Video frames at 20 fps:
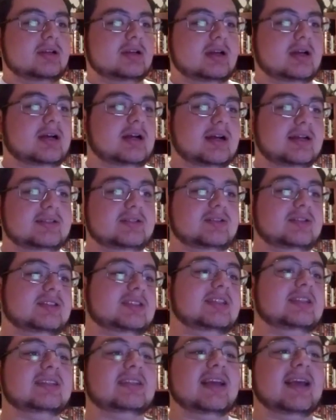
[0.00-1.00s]
As you can
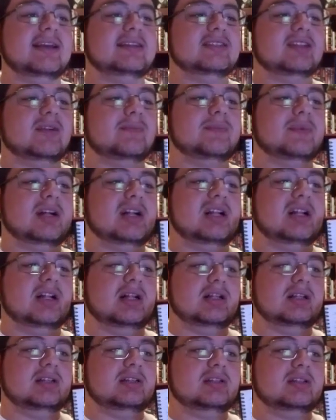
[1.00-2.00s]
see, it takes up
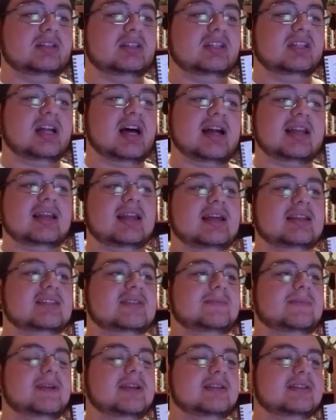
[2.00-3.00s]
a lot less
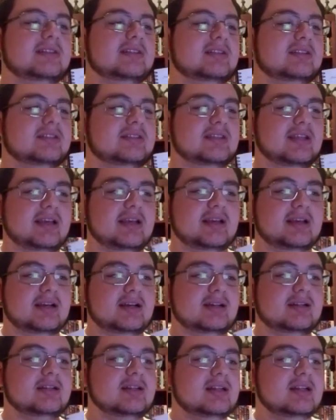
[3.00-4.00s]
space than,
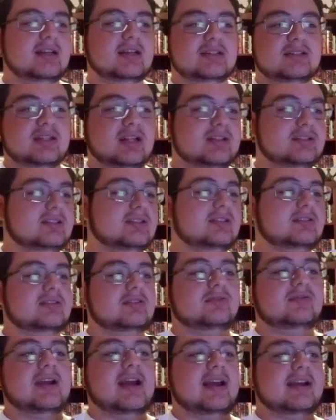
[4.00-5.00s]
say, Dungeons &
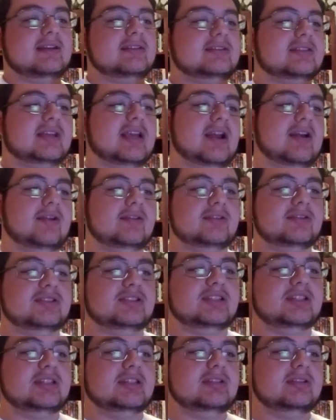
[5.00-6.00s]
Dragons character
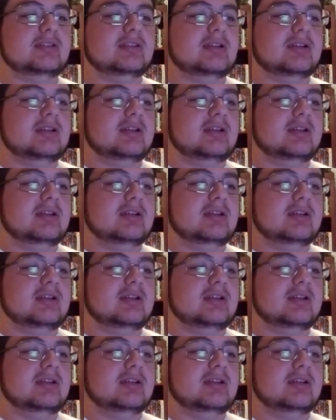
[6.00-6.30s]
sheet,